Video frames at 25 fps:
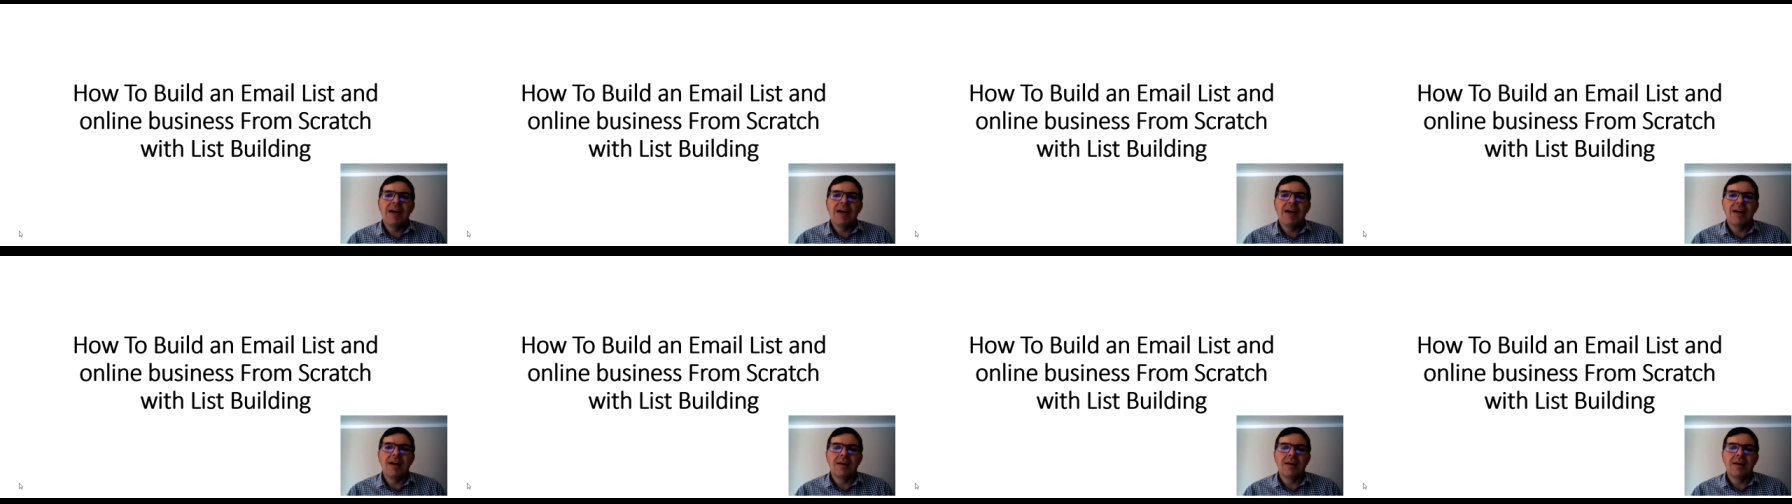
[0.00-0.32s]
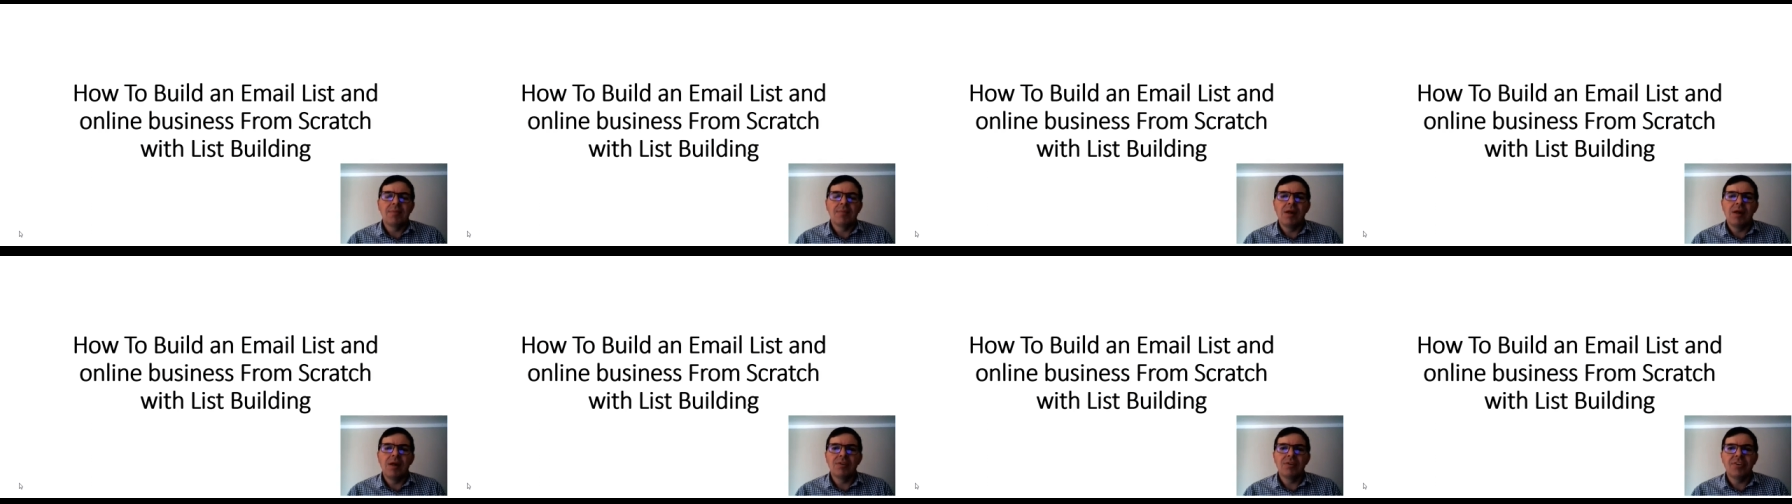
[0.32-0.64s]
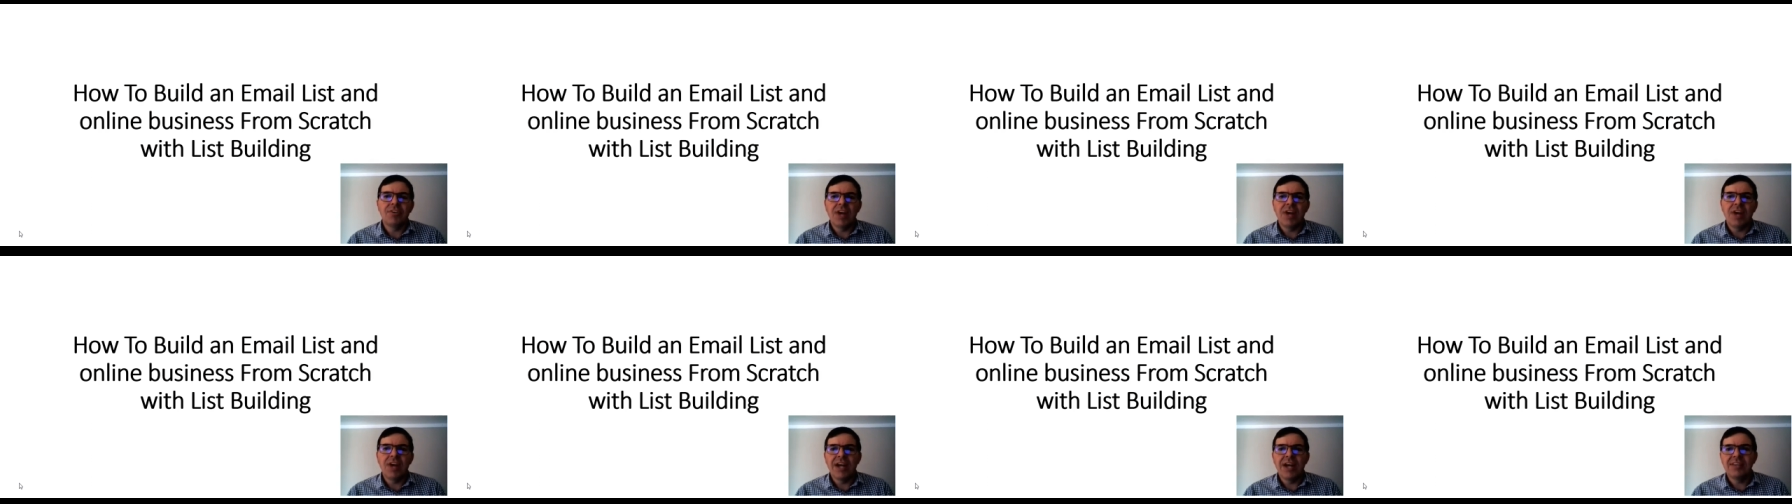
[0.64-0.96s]
Um, I'll
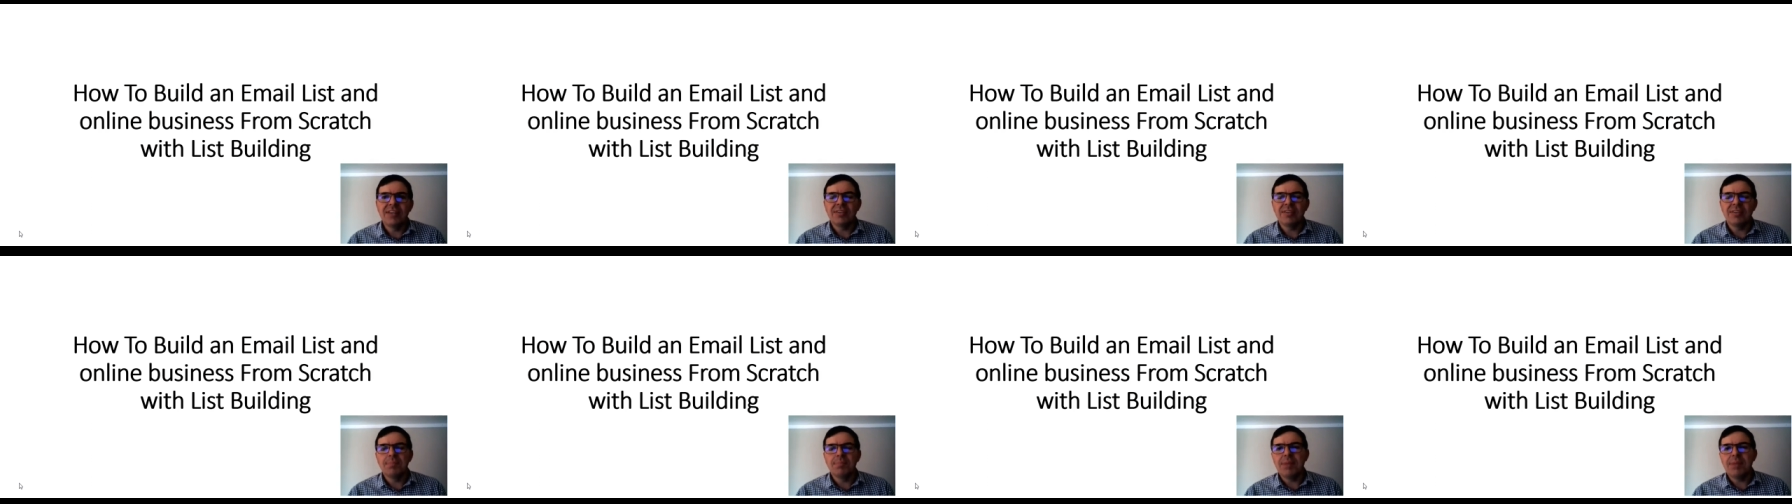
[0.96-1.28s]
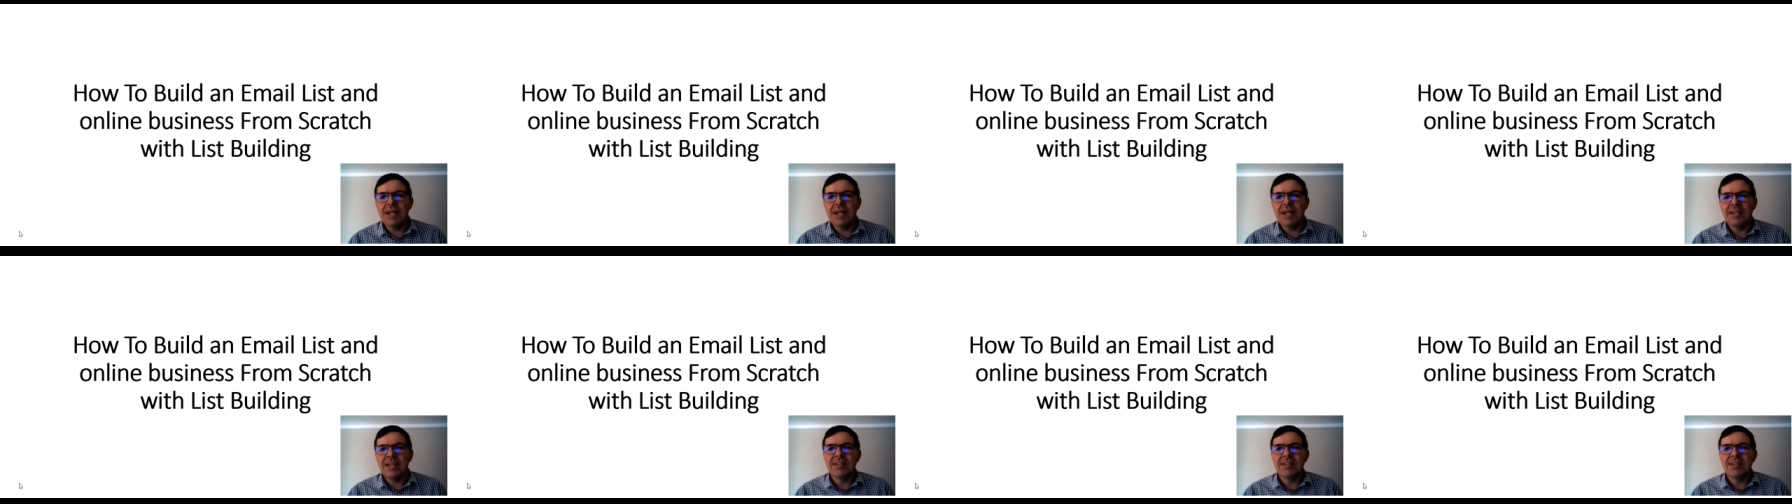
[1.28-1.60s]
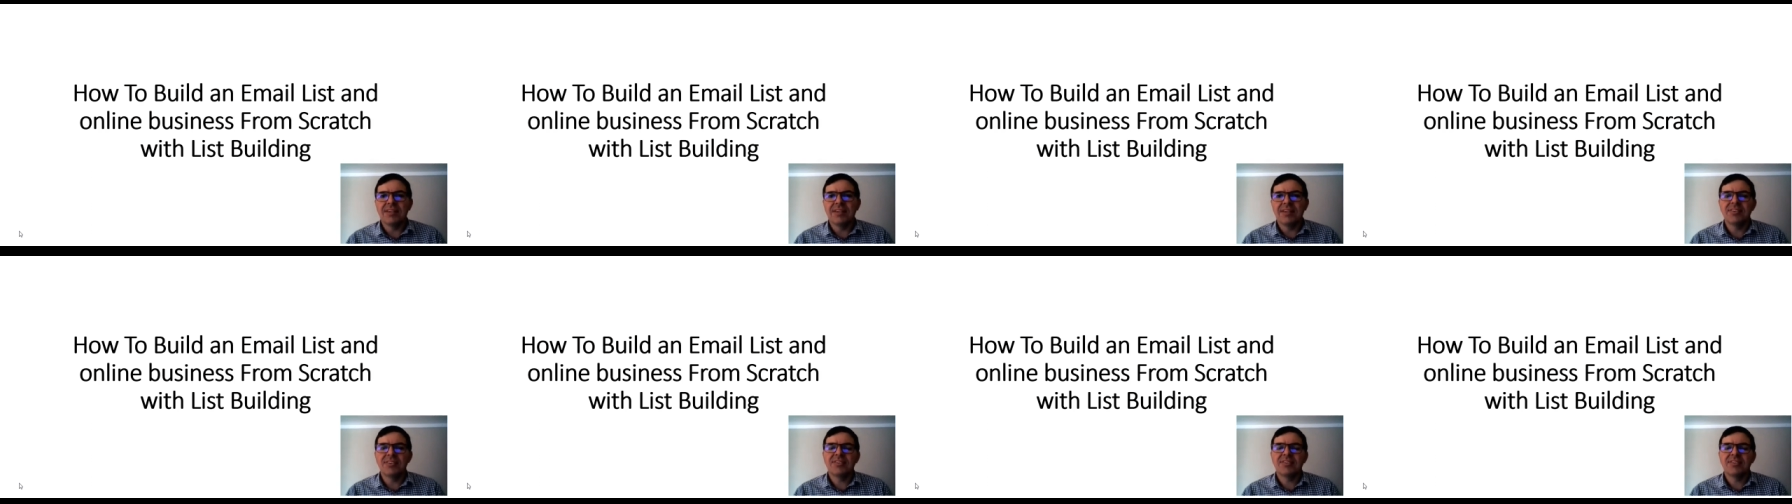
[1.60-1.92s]
create a
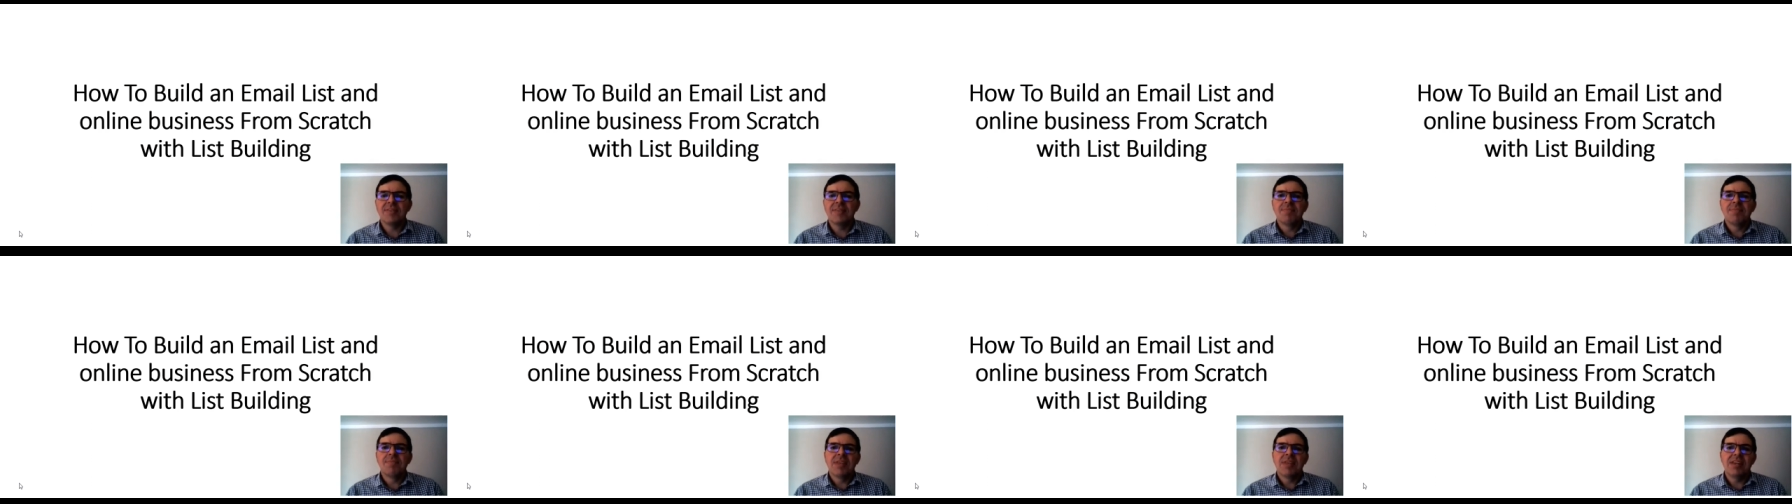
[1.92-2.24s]
playlist